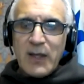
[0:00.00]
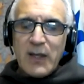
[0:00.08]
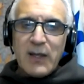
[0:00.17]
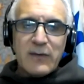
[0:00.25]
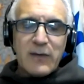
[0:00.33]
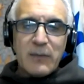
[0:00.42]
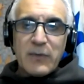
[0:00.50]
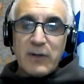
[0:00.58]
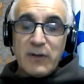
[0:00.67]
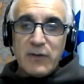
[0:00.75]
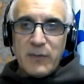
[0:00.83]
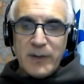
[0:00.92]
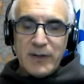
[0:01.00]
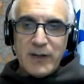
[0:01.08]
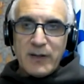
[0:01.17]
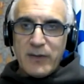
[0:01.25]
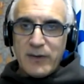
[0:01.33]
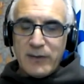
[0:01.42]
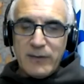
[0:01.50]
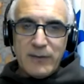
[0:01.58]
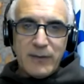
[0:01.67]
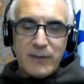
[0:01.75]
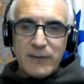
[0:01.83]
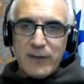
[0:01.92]
something needs to be done in the
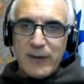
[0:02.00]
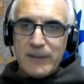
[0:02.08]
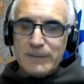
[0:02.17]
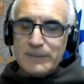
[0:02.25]
Kaduna state.